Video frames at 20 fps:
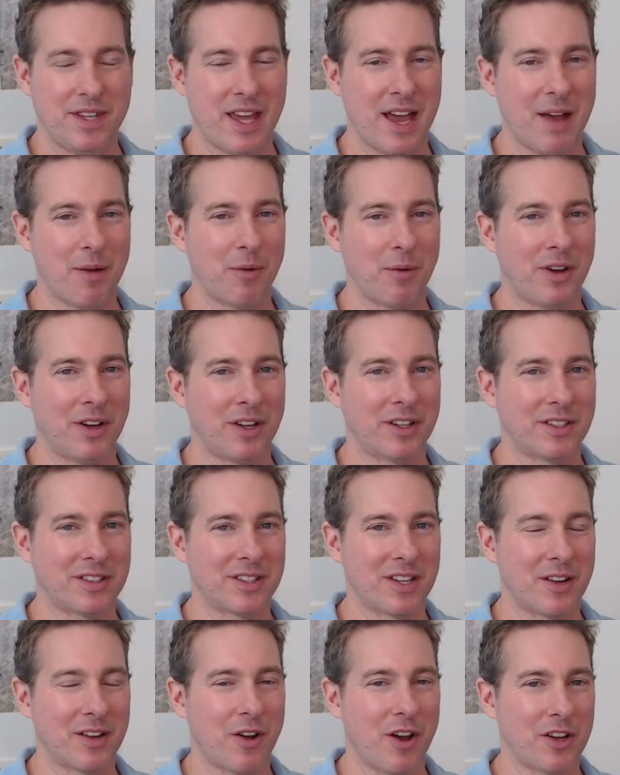Yeah, well,
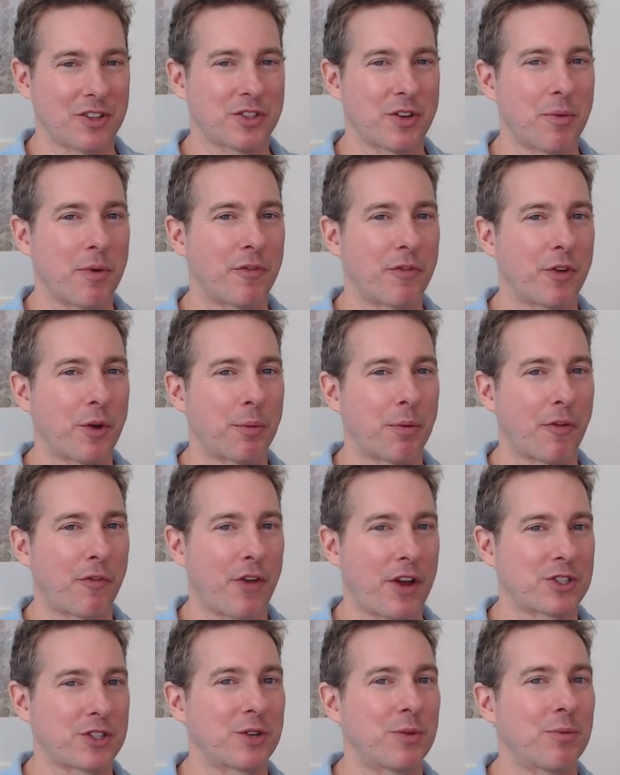and also, I mean, if you're a
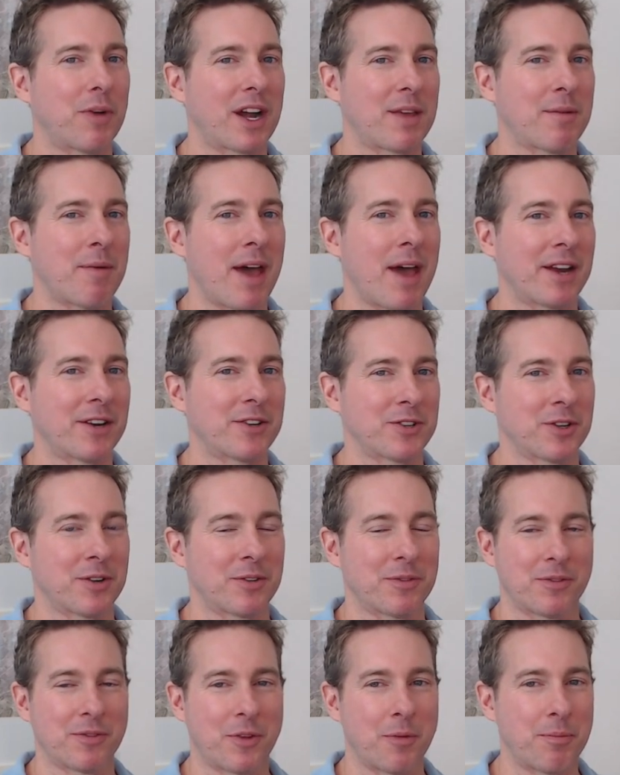professional money
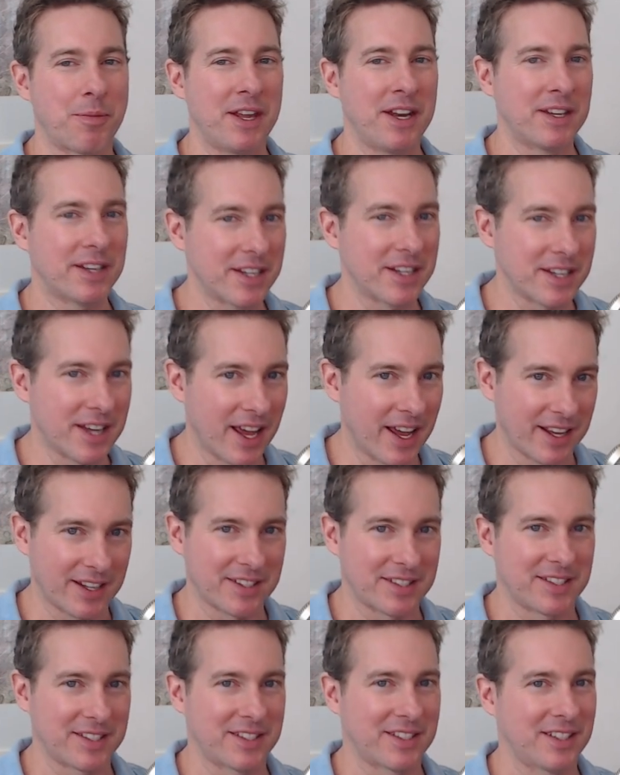manager, to beat an
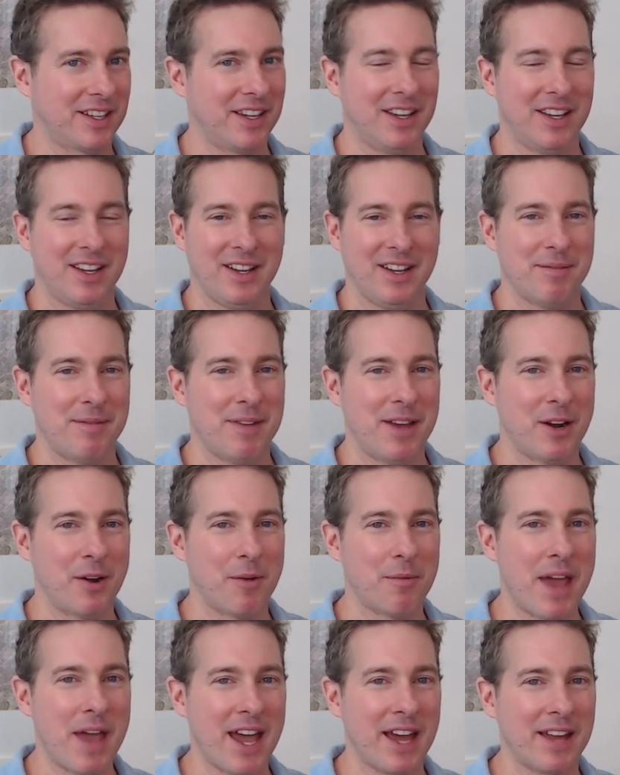index, man,
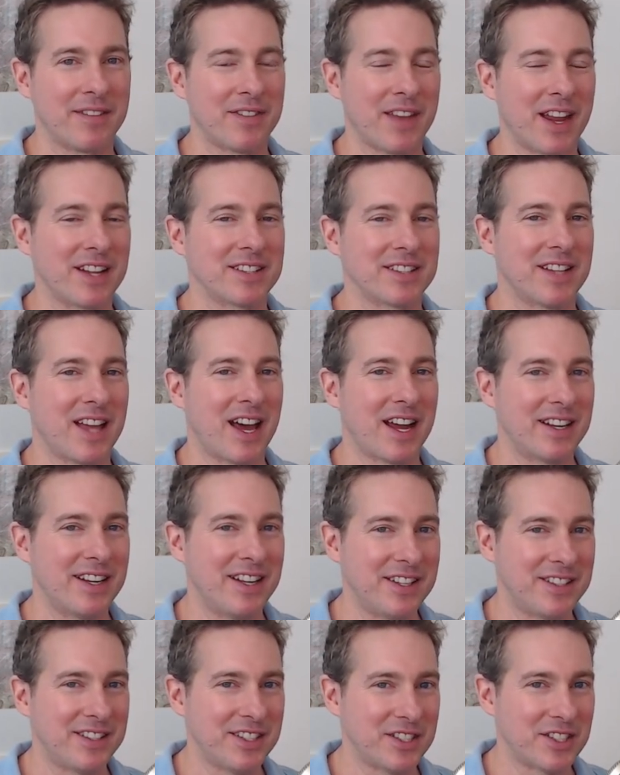oh man, that is not an
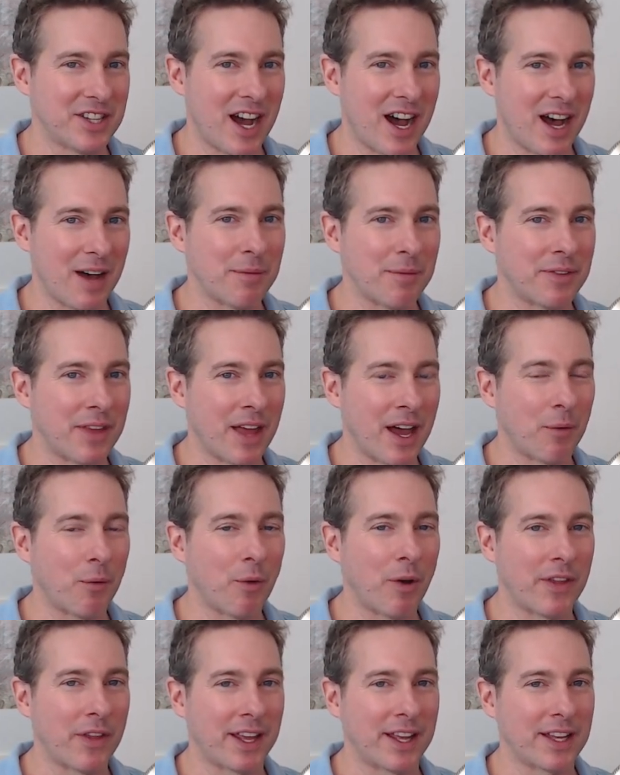easy job, not
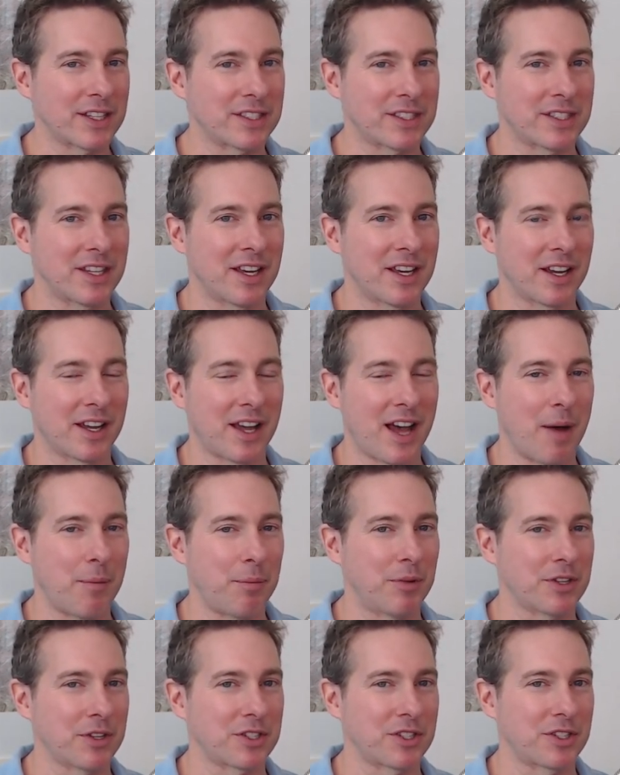one that gets
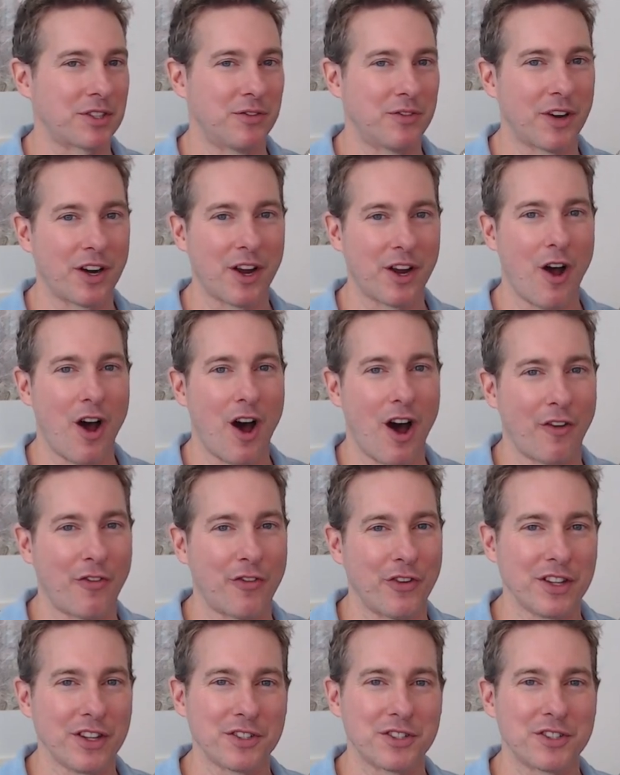accomplished very
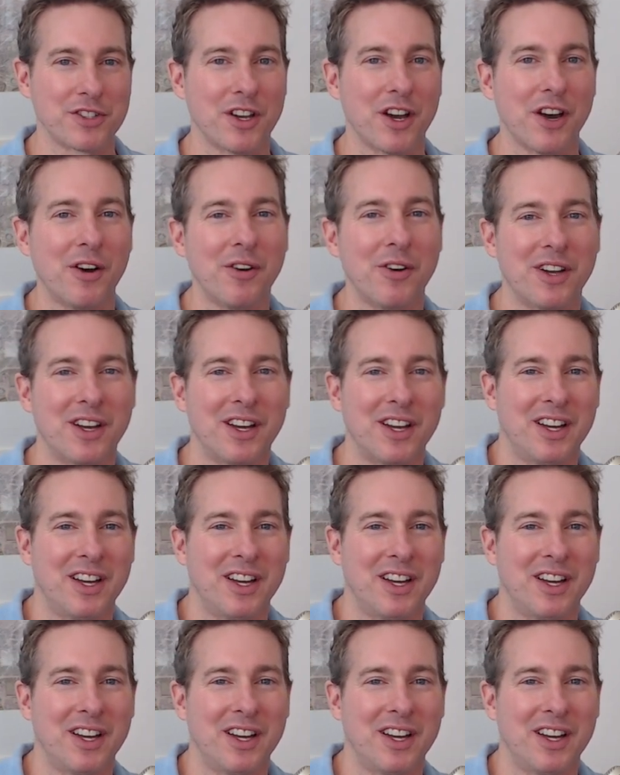often. So,